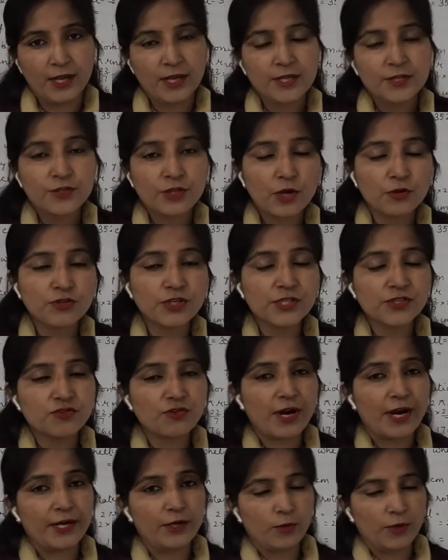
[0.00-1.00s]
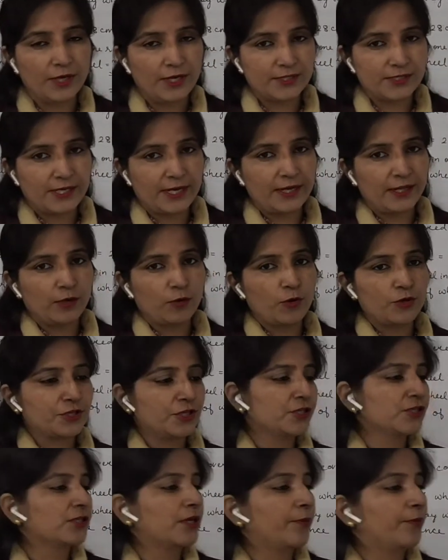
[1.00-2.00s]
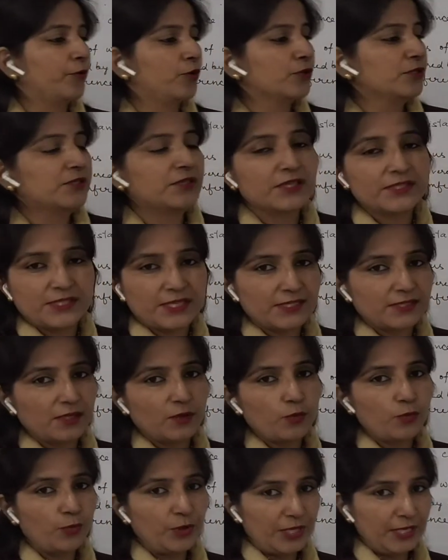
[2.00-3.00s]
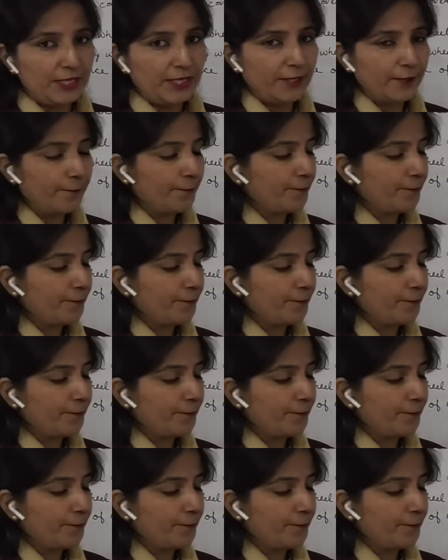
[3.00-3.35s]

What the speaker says: Now just try to understand the question. Suppose this is the wheel,